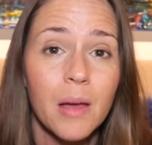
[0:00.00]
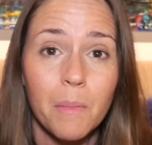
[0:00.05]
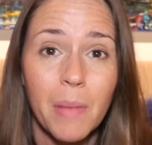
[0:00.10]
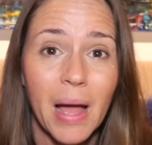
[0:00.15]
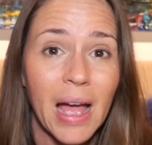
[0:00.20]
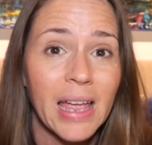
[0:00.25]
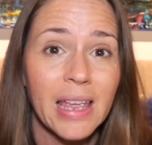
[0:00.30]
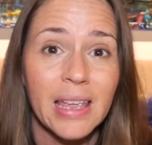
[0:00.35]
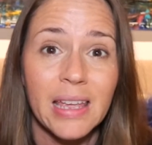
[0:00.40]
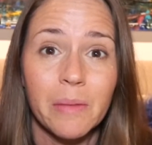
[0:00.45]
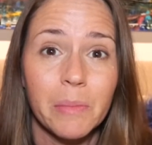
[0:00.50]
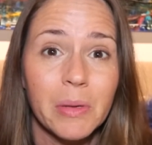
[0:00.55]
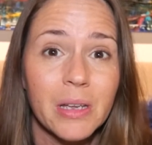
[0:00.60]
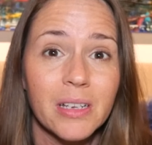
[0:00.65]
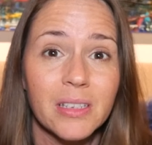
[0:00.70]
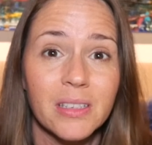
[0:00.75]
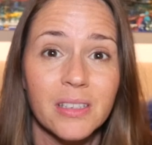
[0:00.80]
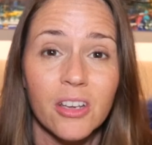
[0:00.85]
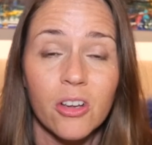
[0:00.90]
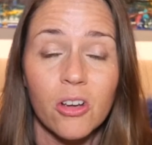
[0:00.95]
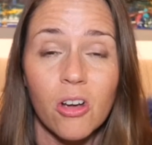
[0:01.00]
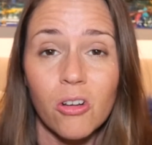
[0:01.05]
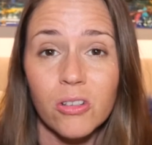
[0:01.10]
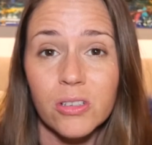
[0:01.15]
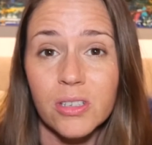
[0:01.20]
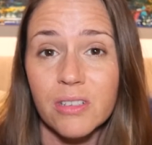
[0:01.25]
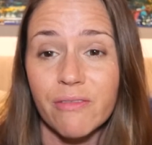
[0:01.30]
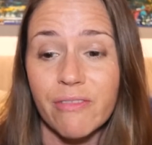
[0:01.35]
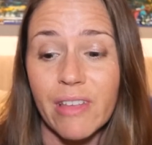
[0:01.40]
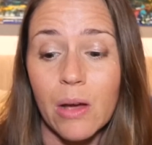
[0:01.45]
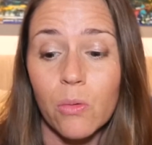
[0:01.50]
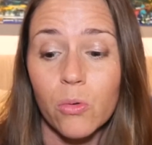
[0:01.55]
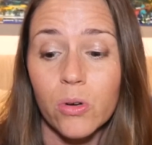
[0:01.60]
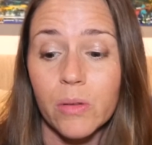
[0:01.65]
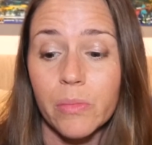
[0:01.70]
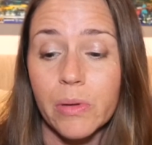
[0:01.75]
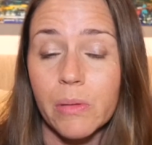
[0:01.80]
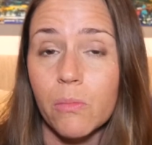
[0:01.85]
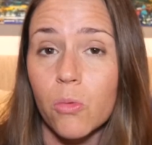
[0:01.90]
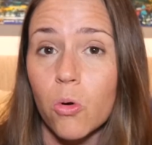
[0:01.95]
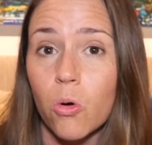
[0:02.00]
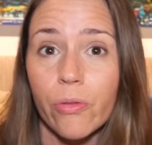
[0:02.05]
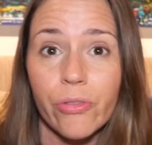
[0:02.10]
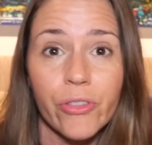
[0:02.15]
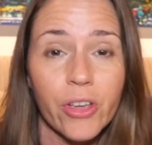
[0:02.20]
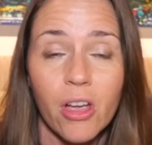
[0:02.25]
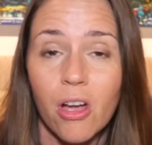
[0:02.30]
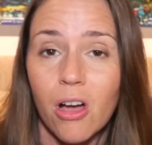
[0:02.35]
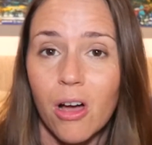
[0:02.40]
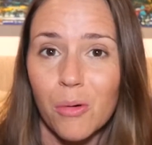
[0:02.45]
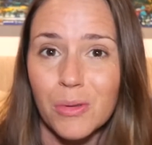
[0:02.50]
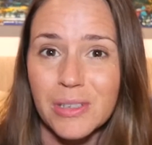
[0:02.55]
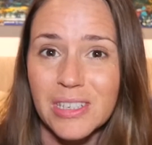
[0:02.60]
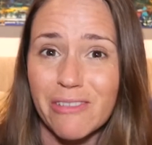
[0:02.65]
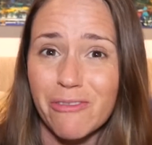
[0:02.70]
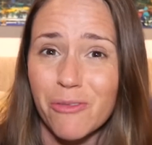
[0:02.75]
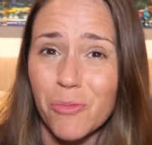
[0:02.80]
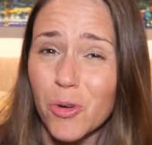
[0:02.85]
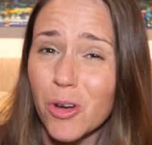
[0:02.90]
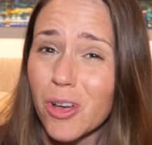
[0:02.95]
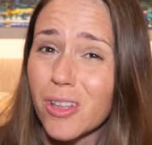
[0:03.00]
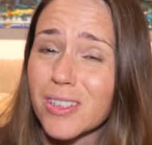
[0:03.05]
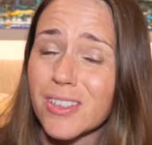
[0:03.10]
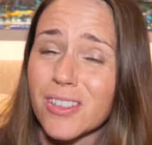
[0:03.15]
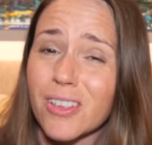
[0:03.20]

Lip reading: paying it because the cost of that would have been more than the car was even worth.